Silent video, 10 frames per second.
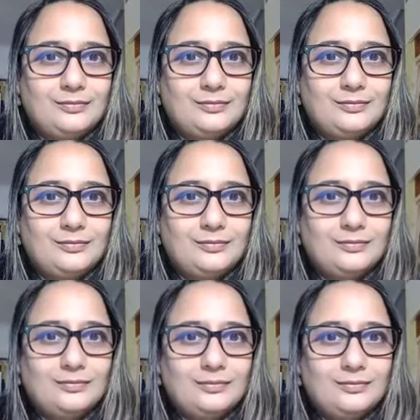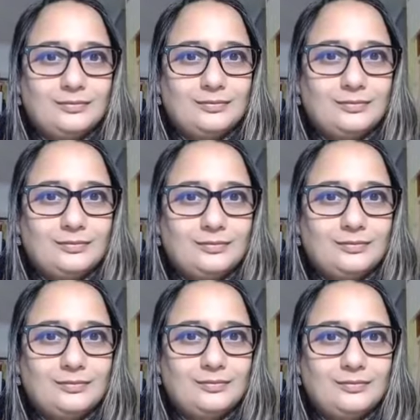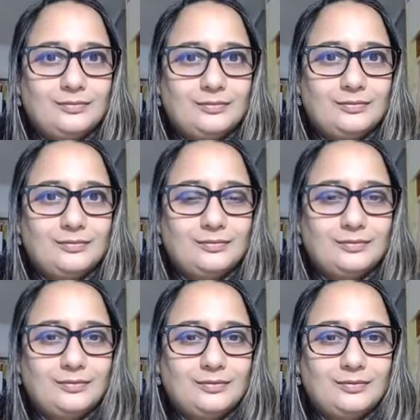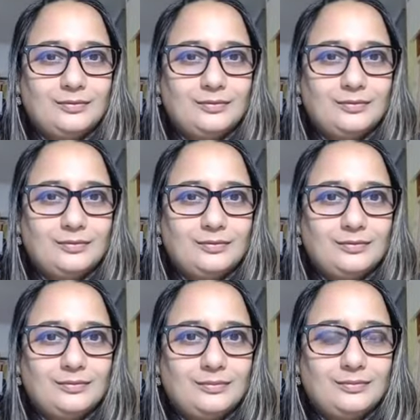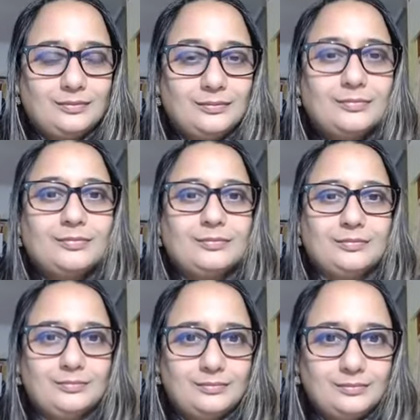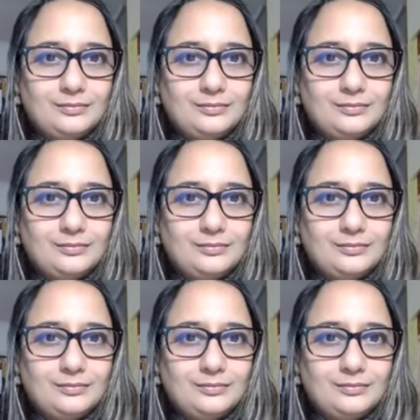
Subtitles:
(not speaking)